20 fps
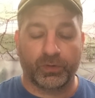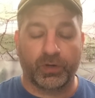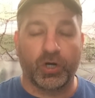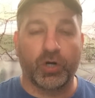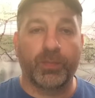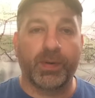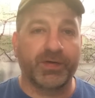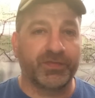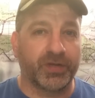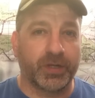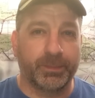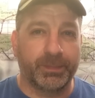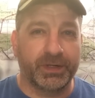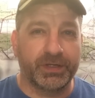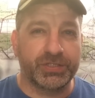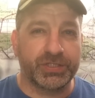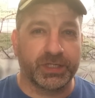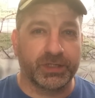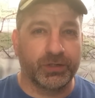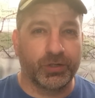everybody's on a
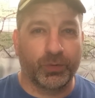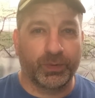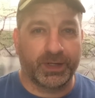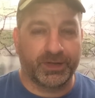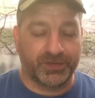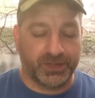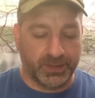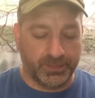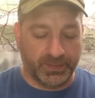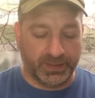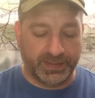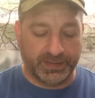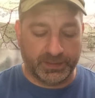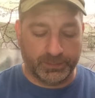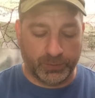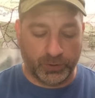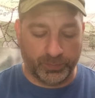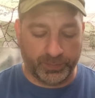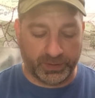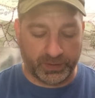budget. No one has any money at
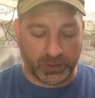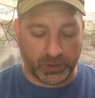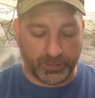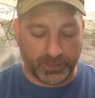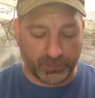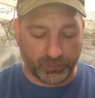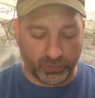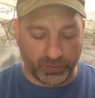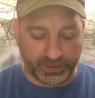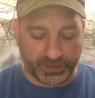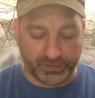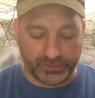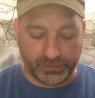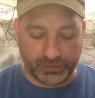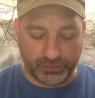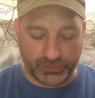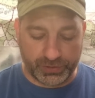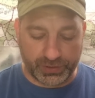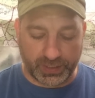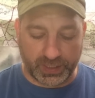the moment. Everybody's working
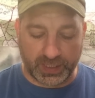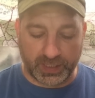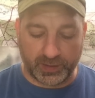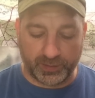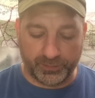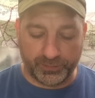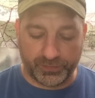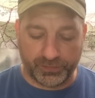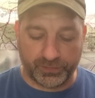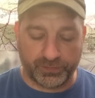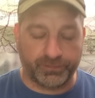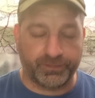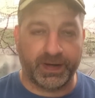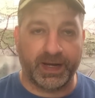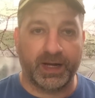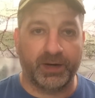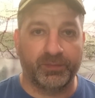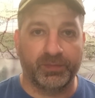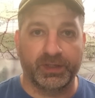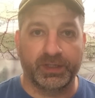two jobs,
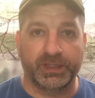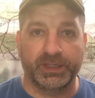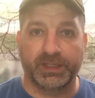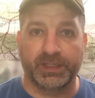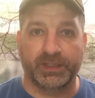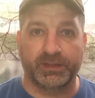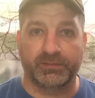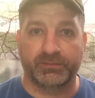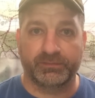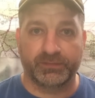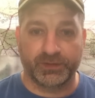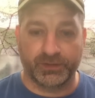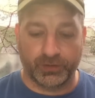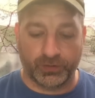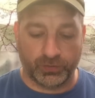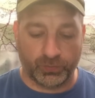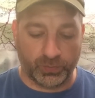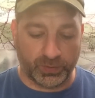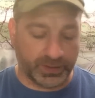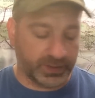family, you
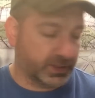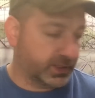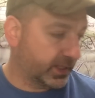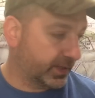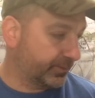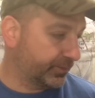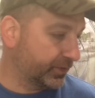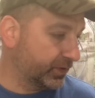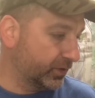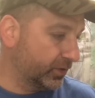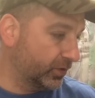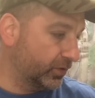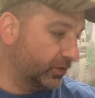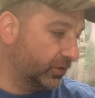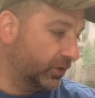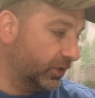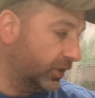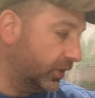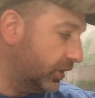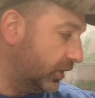know, whatnot.
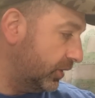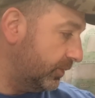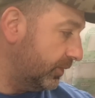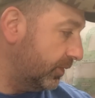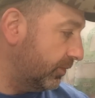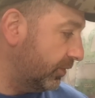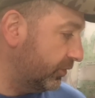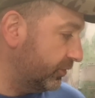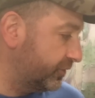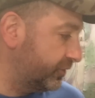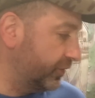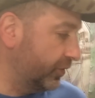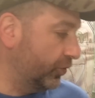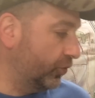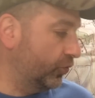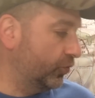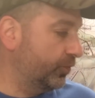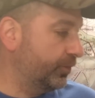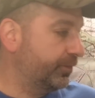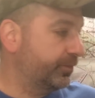Um, I'm
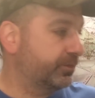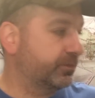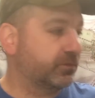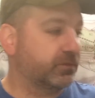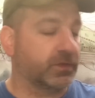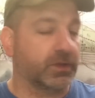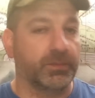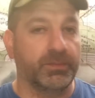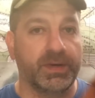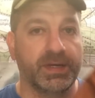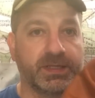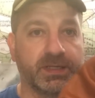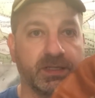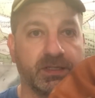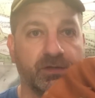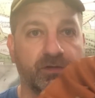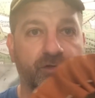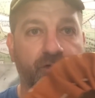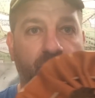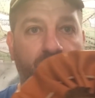also
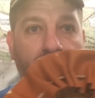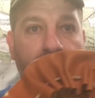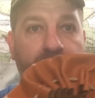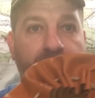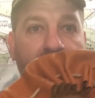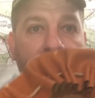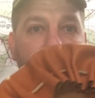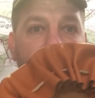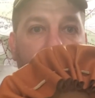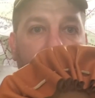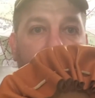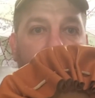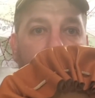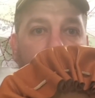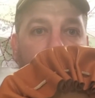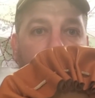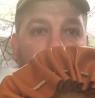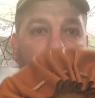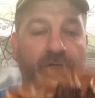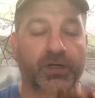making some budget
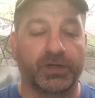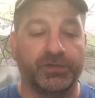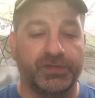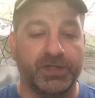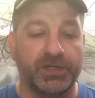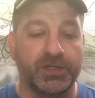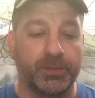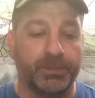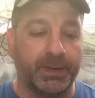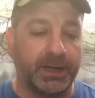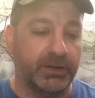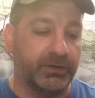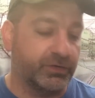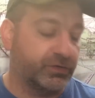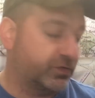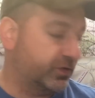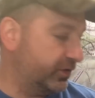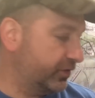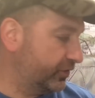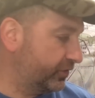uh, tinder
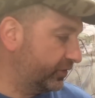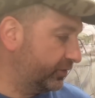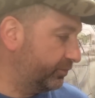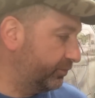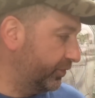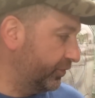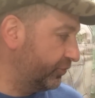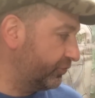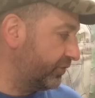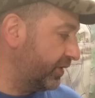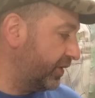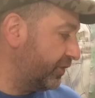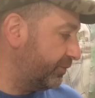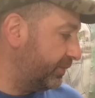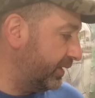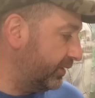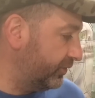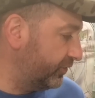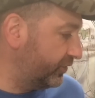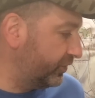pouches,
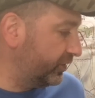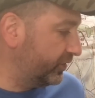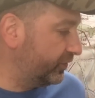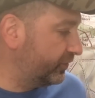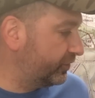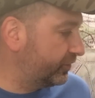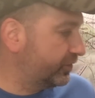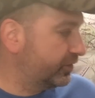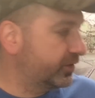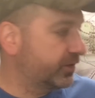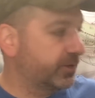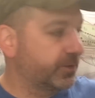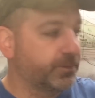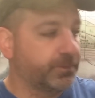bushcraft pouches